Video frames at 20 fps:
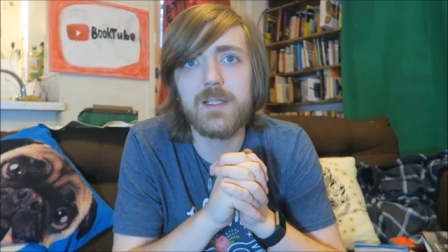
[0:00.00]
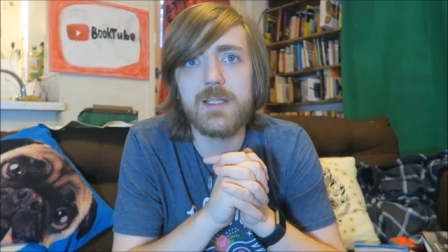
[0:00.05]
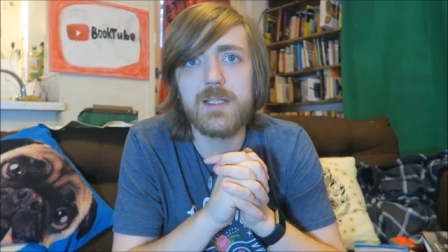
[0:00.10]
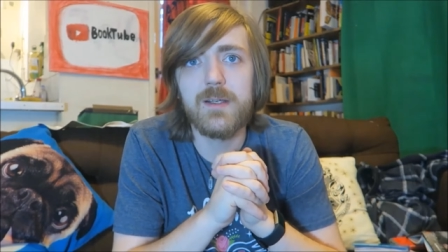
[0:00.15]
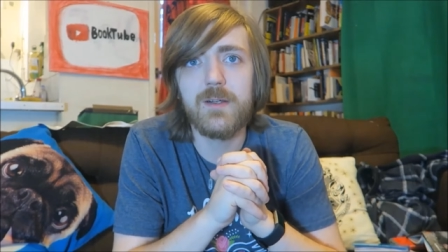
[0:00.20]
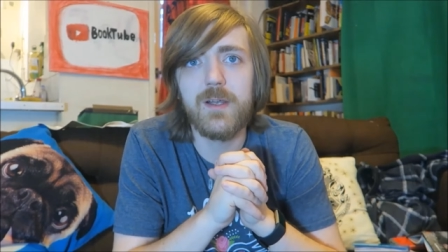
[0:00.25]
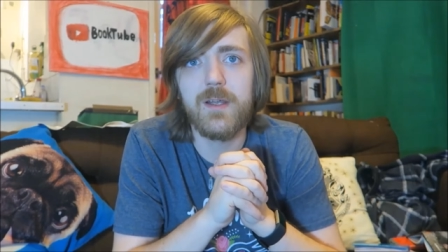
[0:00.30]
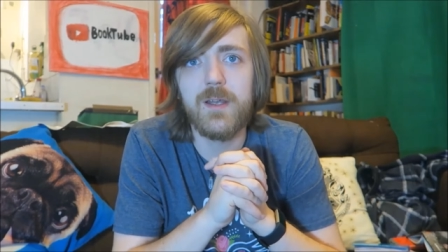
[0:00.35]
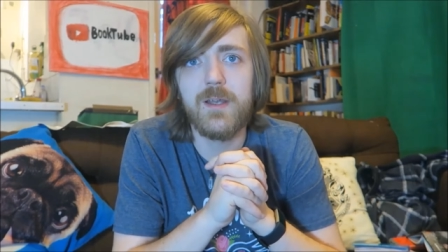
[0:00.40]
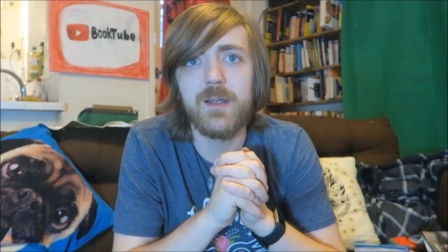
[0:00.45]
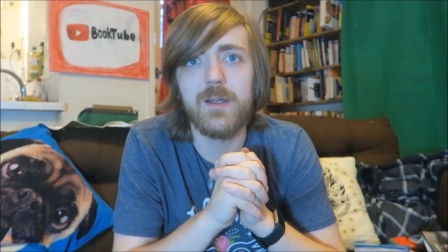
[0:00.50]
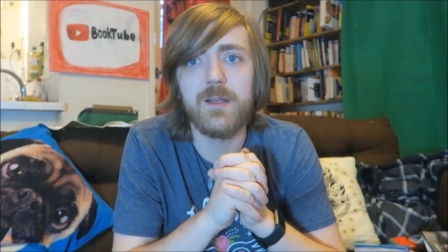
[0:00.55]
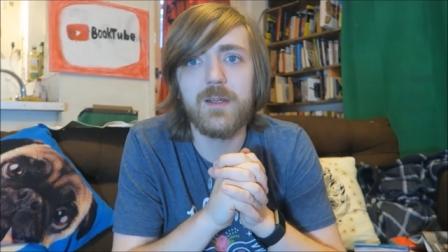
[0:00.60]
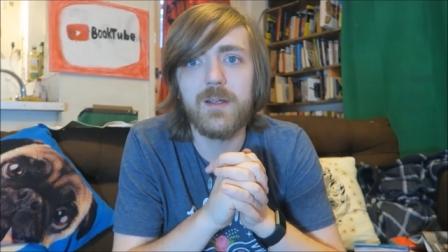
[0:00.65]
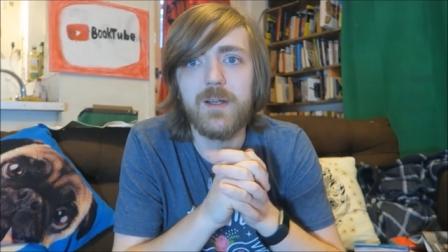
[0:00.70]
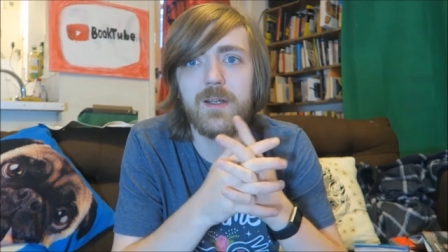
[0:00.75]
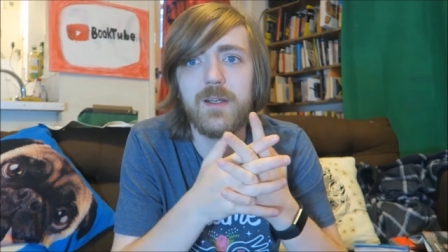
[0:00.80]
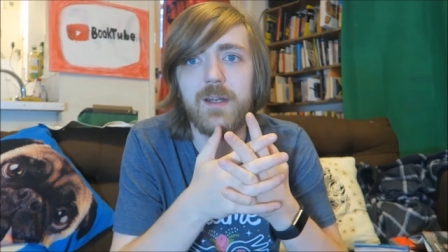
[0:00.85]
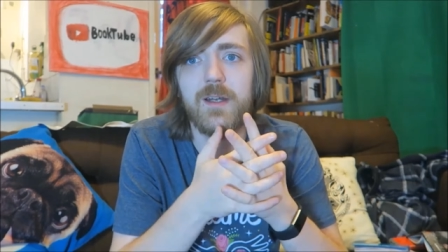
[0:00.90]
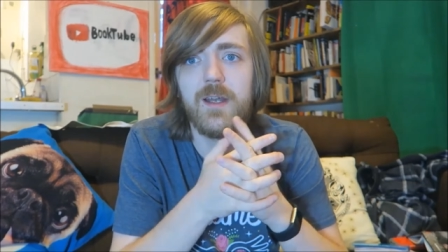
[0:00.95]
be a nice little
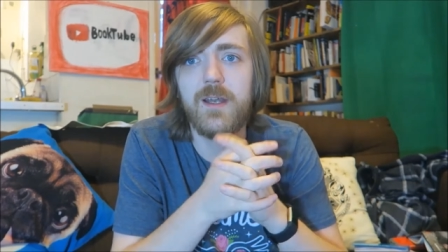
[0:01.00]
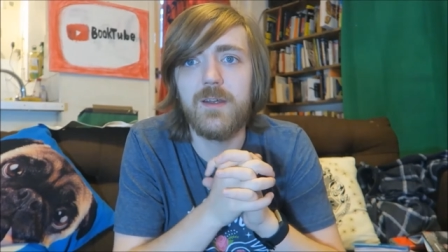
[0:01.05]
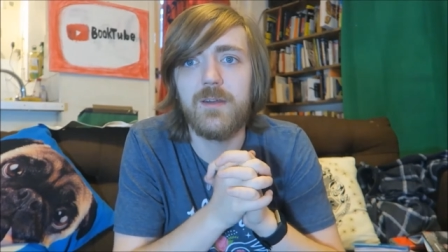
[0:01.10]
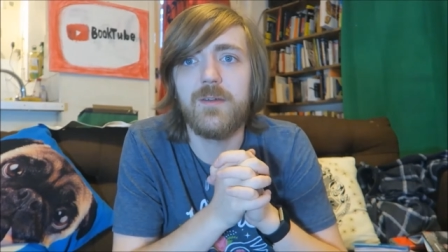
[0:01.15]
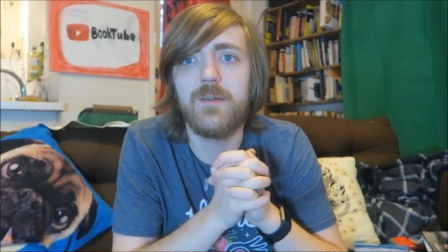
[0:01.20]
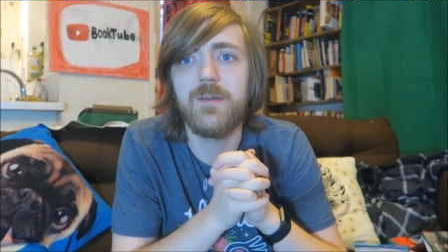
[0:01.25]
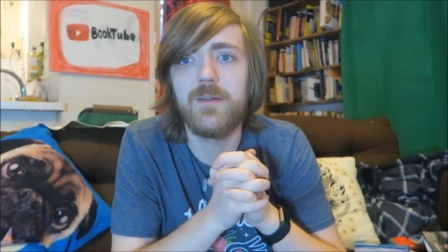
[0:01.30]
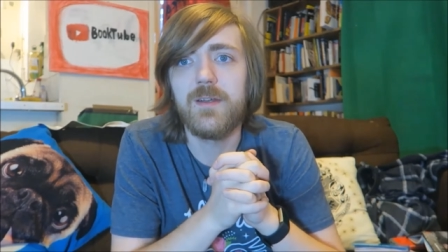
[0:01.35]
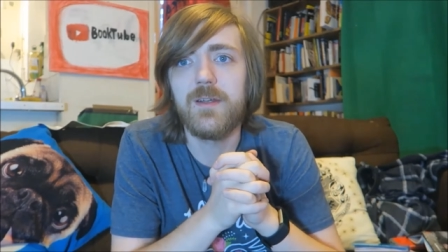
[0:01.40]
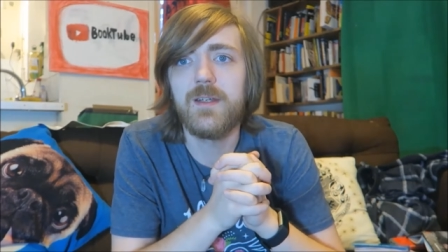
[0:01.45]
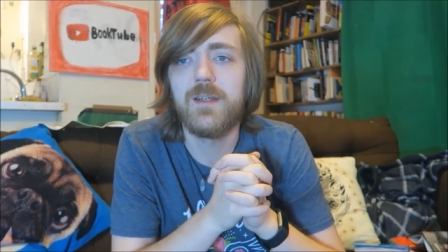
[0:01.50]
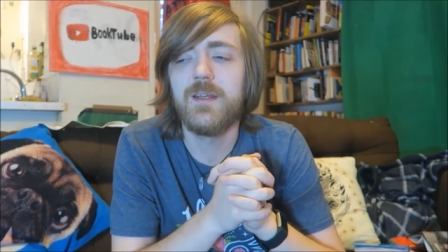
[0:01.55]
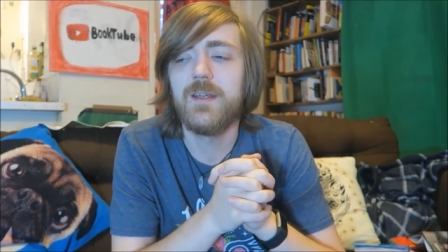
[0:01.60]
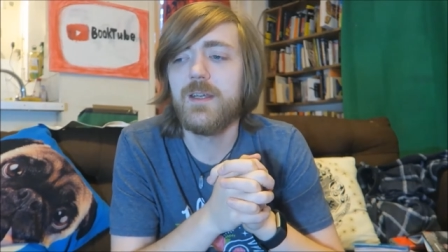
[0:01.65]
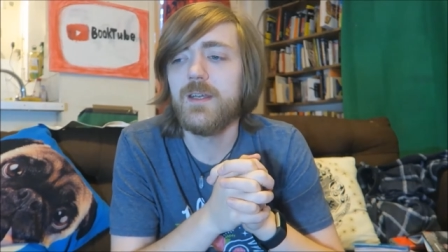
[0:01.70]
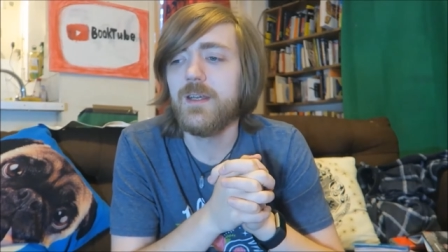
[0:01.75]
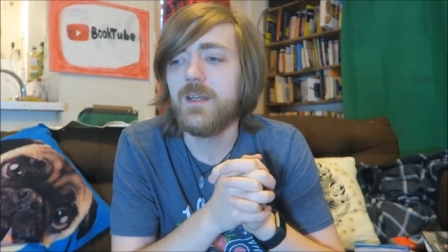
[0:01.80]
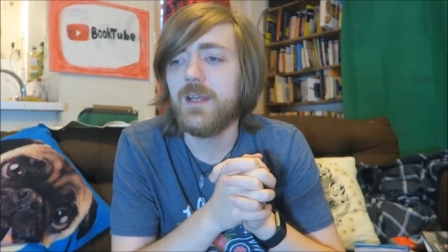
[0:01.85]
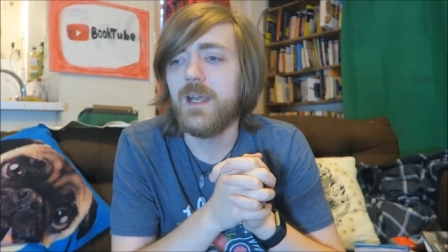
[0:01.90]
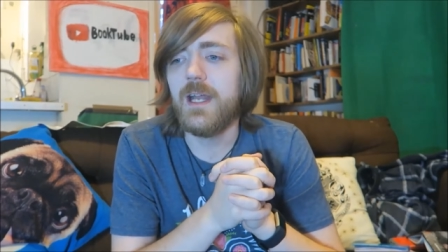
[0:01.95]
earner. I don't know.
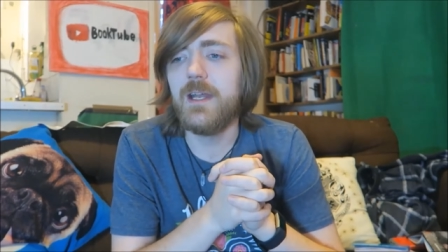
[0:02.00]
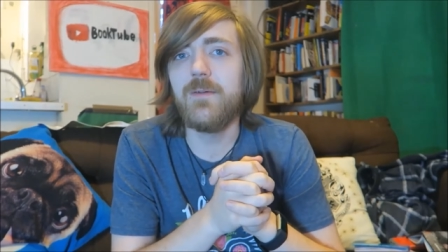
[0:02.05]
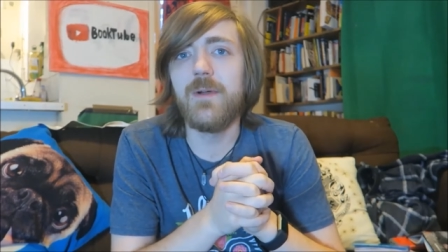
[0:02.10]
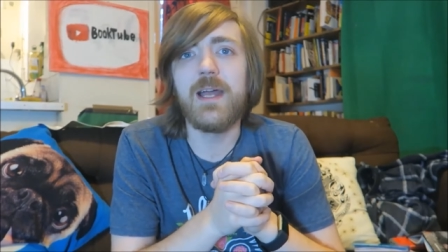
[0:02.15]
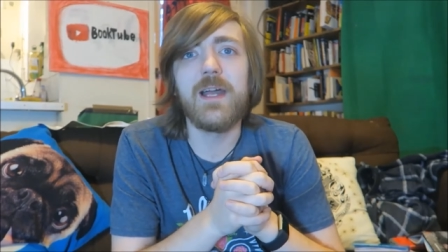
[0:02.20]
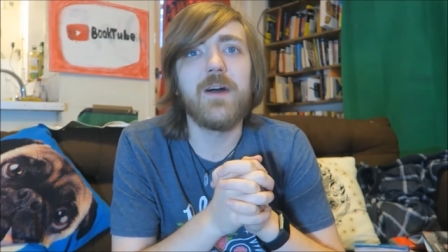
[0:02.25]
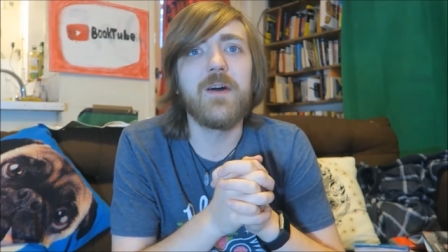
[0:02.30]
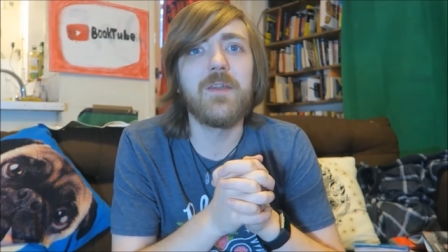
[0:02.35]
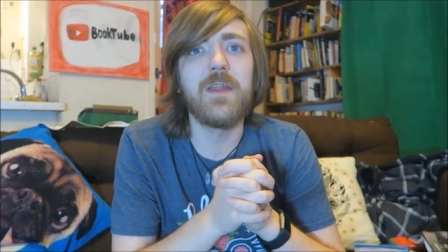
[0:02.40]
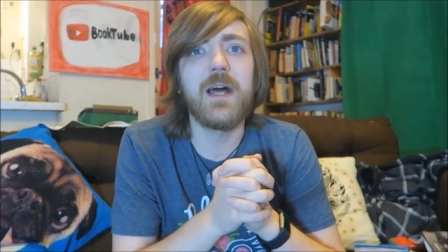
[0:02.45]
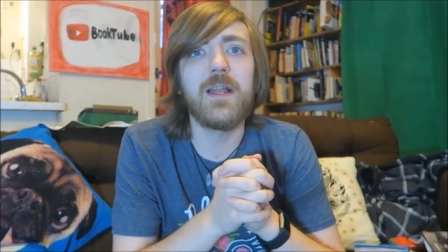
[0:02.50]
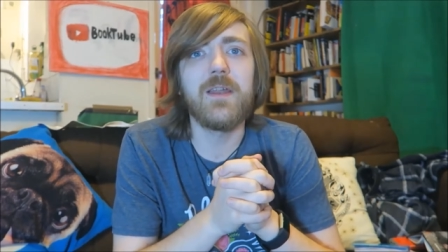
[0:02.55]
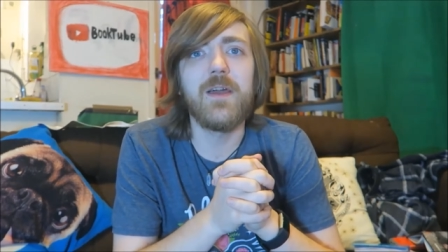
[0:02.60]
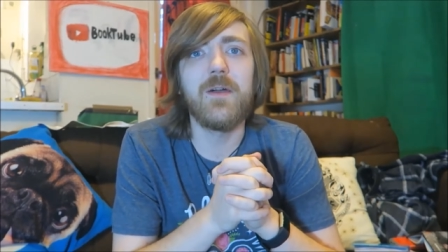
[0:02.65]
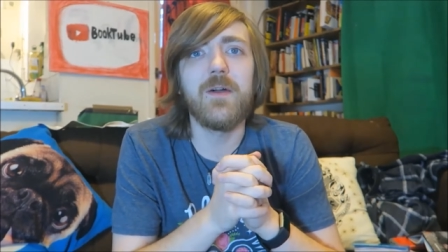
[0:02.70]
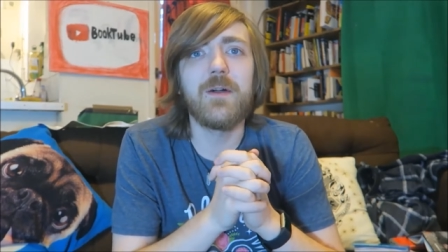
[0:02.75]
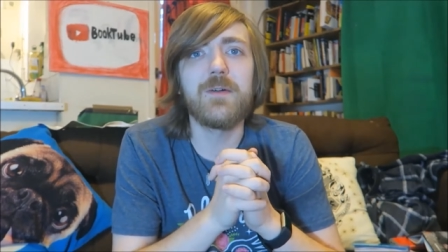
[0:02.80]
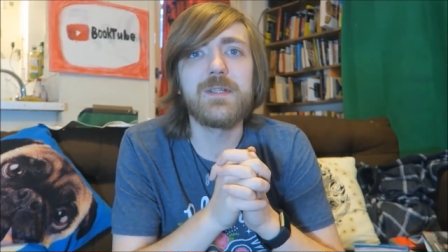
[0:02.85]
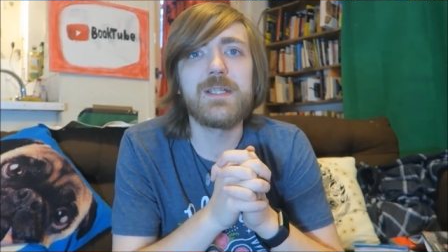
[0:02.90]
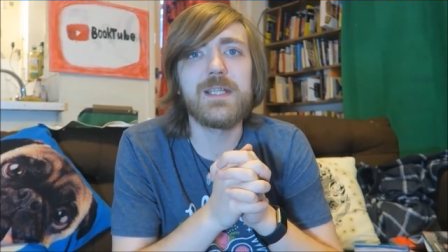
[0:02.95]
Anyway, on that
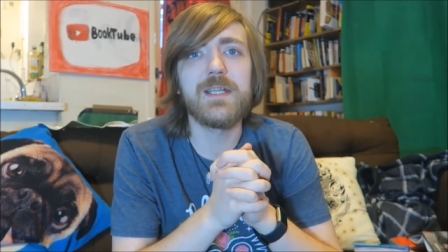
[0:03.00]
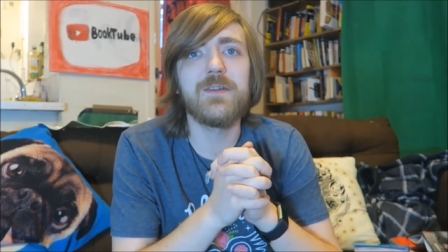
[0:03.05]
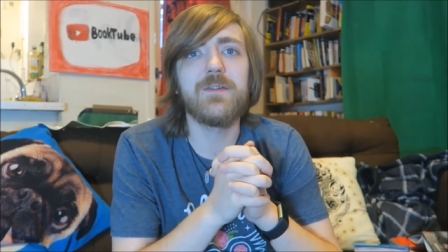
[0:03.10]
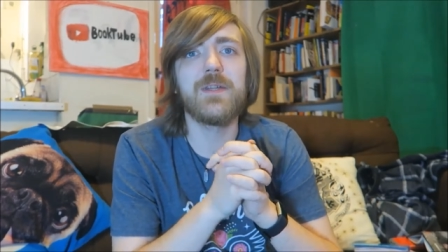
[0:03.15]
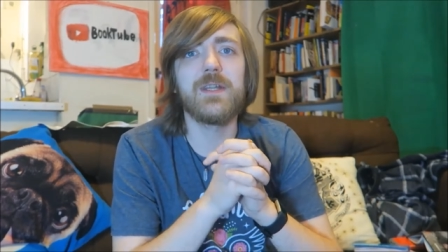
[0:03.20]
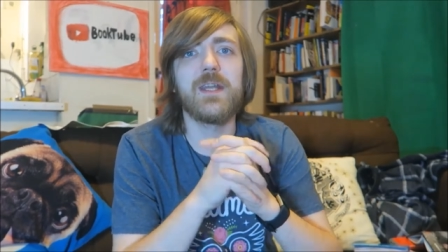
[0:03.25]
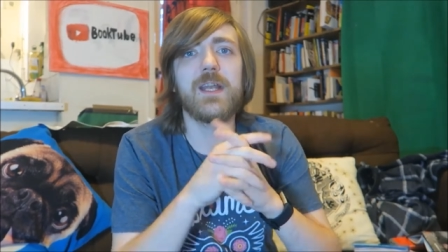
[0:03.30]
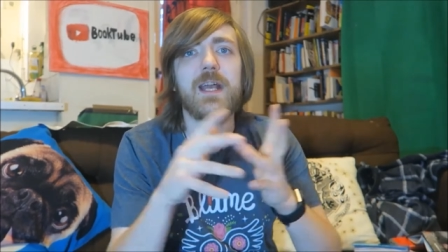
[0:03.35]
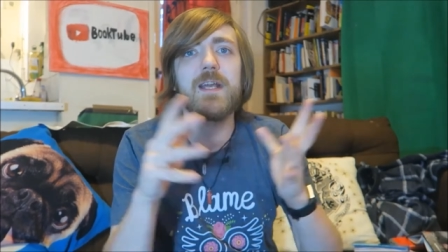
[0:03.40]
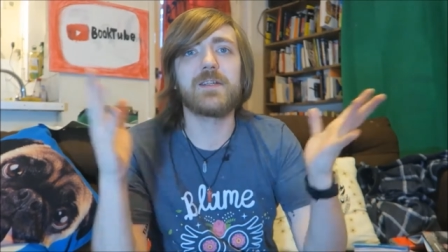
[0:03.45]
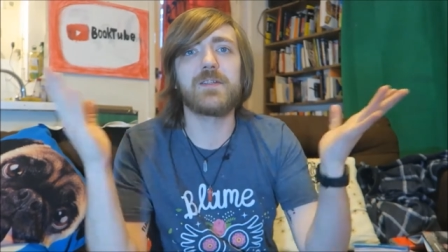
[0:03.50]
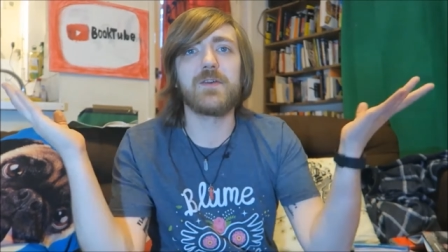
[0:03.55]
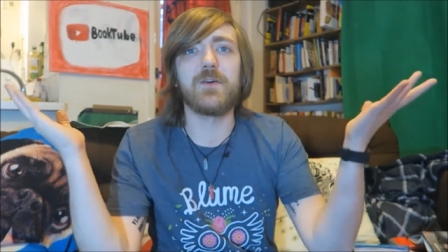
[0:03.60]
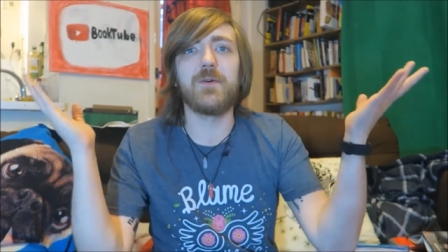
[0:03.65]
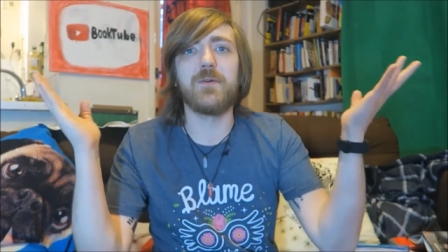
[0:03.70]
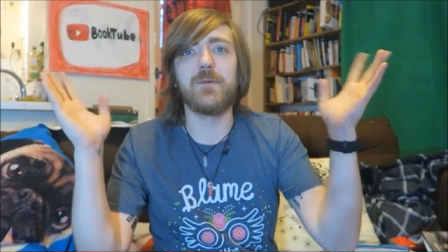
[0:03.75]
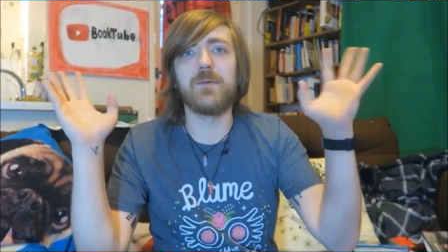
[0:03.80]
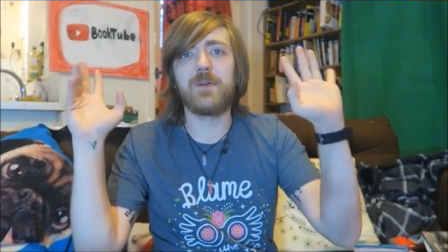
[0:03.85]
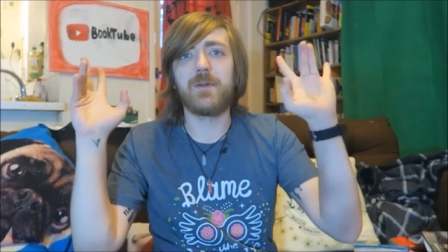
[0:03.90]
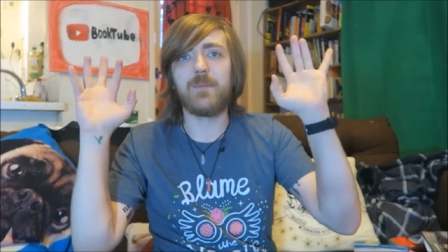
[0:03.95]
note, I'll see you in the next
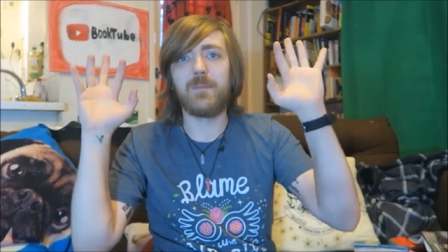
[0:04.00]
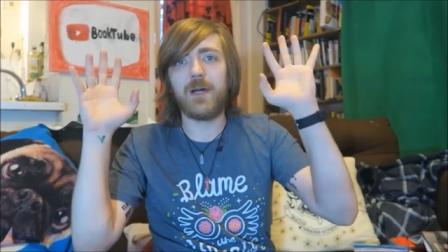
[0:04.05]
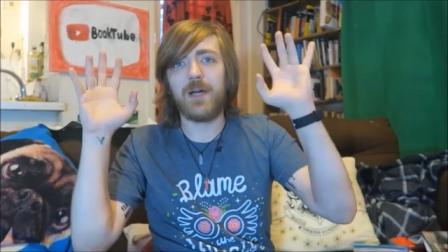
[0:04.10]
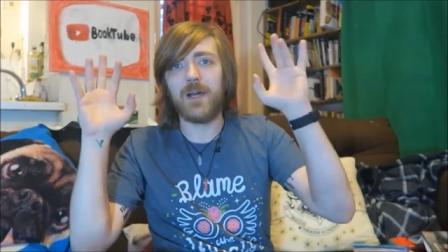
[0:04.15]
haul.